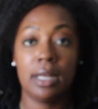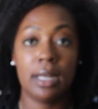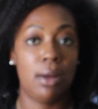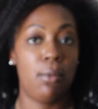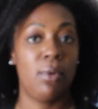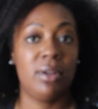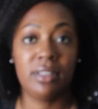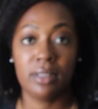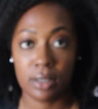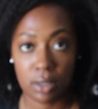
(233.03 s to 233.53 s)
and I
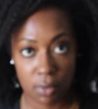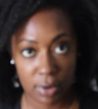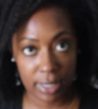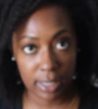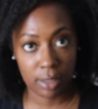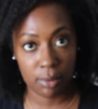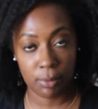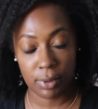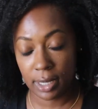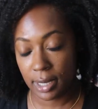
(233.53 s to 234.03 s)
wasn't going
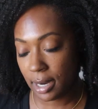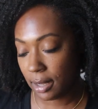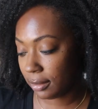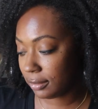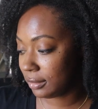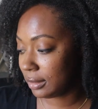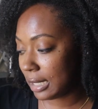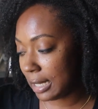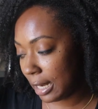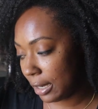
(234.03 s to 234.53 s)
anywhere
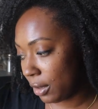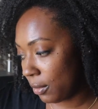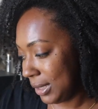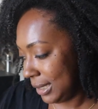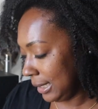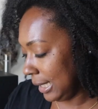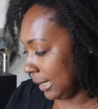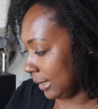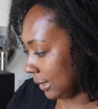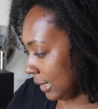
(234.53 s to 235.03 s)
else. And I know
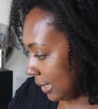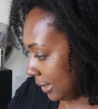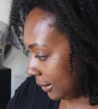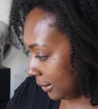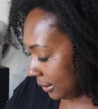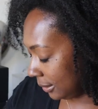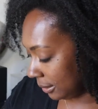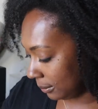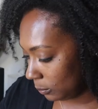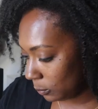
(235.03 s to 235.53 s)
I like
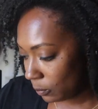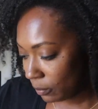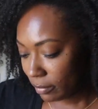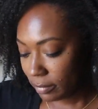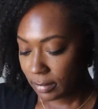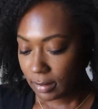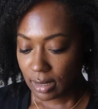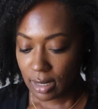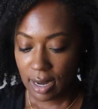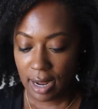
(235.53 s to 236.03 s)
this.
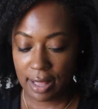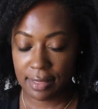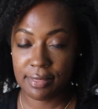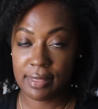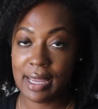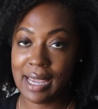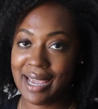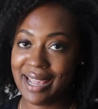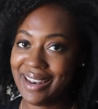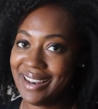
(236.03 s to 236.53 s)
And
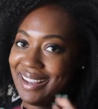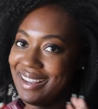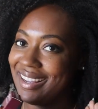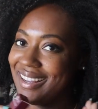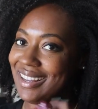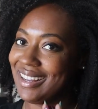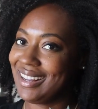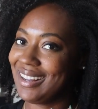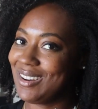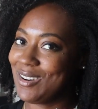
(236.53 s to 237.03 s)
then
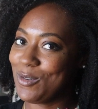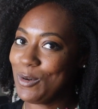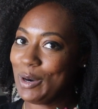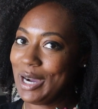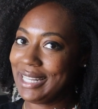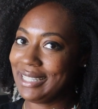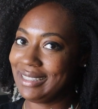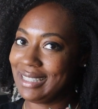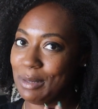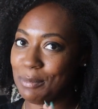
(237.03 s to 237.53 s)

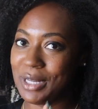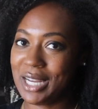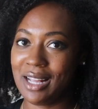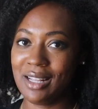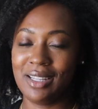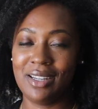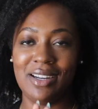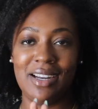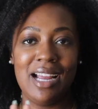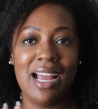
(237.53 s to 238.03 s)
one lip
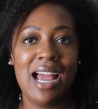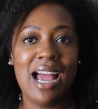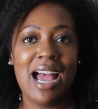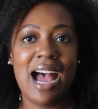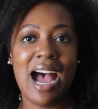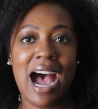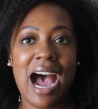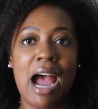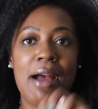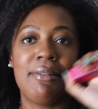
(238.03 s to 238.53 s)
color.
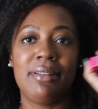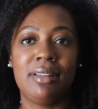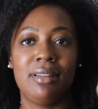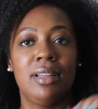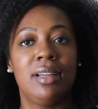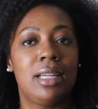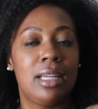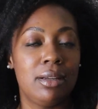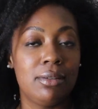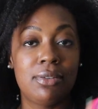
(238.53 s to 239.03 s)
I was
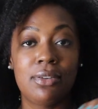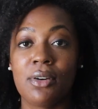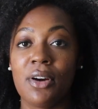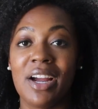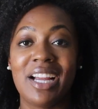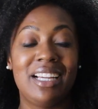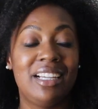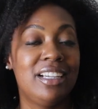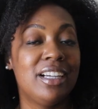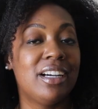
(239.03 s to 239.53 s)
looking for
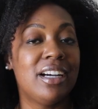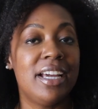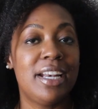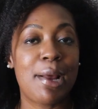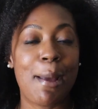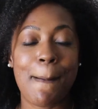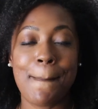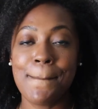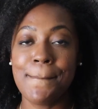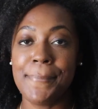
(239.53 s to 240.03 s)
a
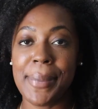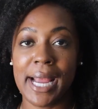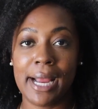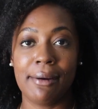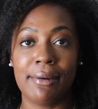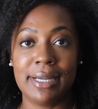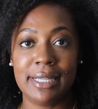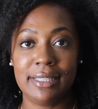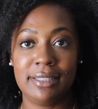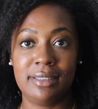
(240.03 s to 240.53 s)
good
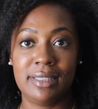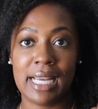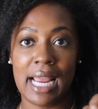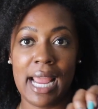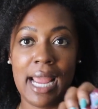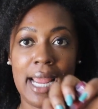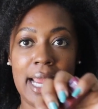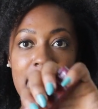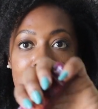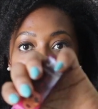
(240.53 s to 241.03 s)
berry
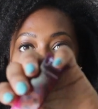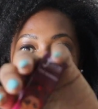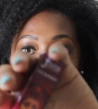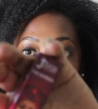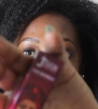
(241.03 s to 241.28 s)
shade